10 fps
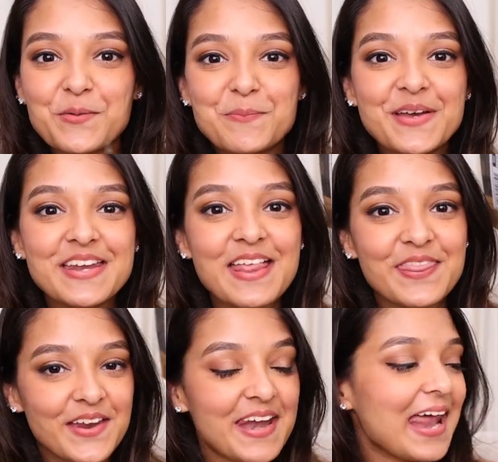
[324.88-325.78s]

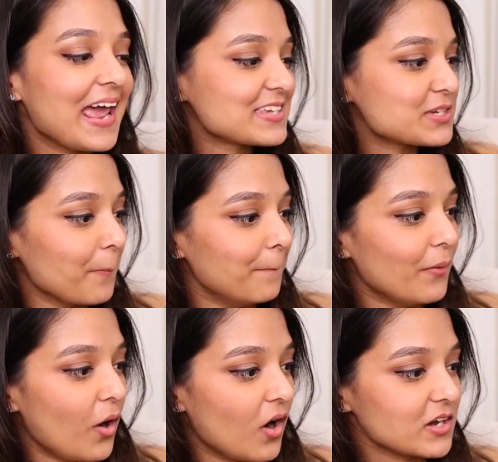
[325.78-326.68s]
open the next
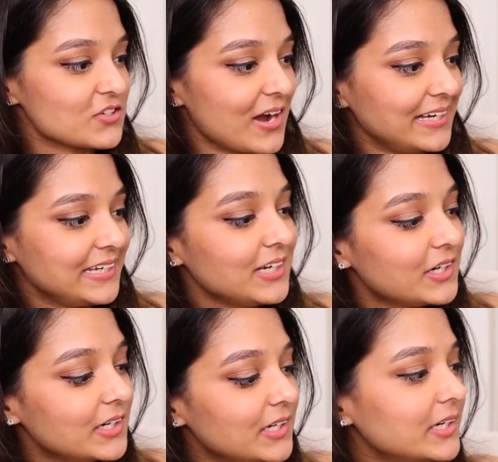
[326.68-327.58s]
box right
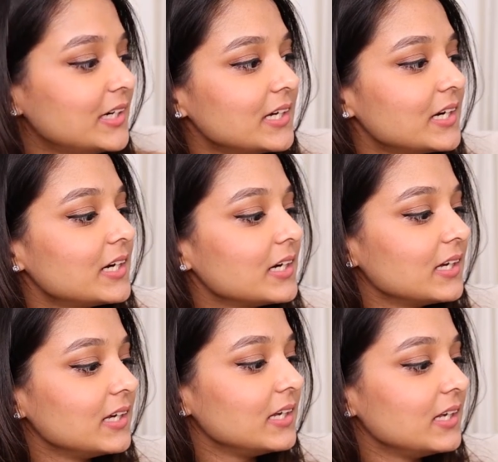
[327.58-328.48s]
here.
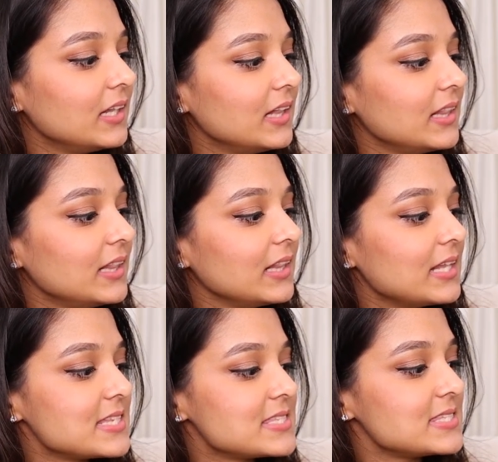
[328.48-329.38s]

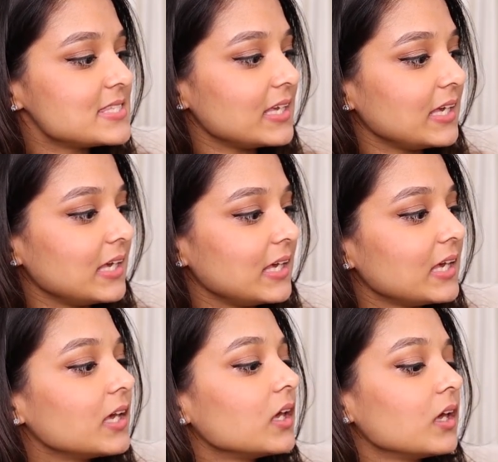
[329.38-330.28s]
Let's
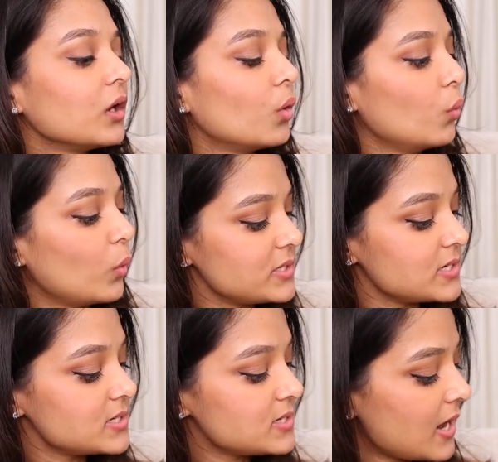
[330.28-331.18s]
see
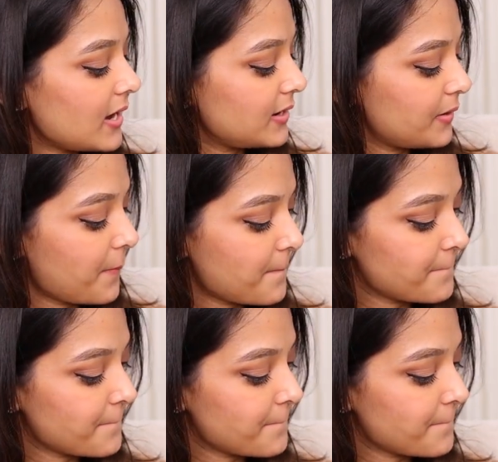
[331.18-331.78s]
what's inside.